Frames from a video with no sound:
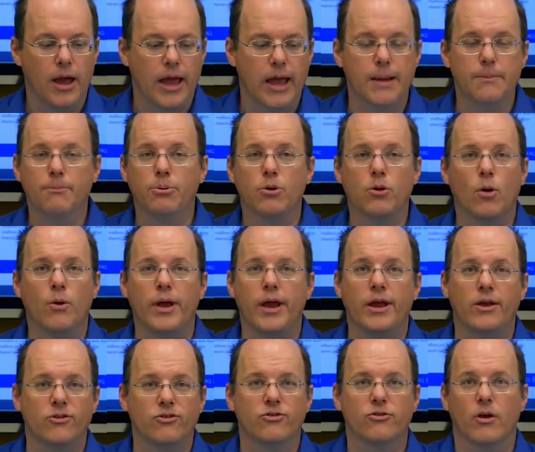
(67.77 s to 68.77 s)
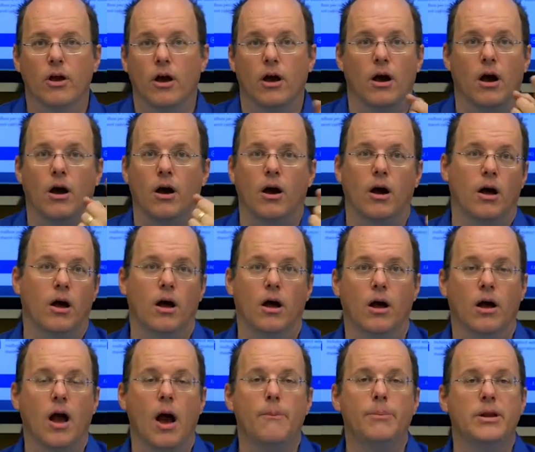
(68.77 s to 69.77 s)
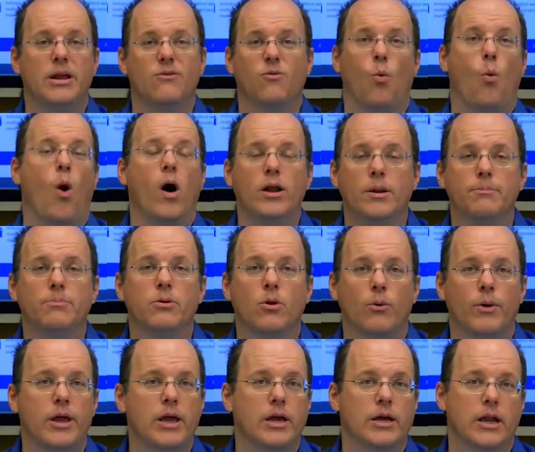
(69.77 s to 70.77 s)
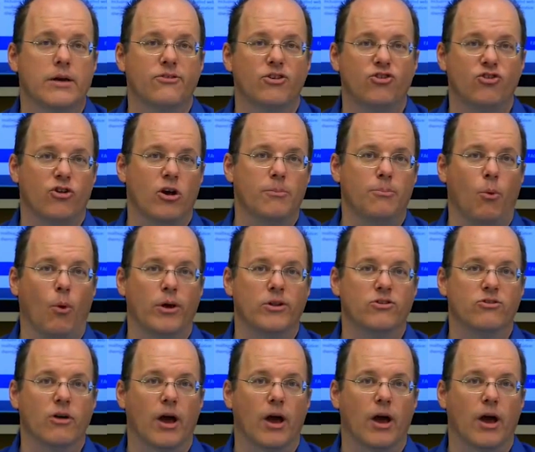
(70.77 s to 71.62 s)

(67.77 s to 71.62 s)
employees, a company of one employee can have a SharePoint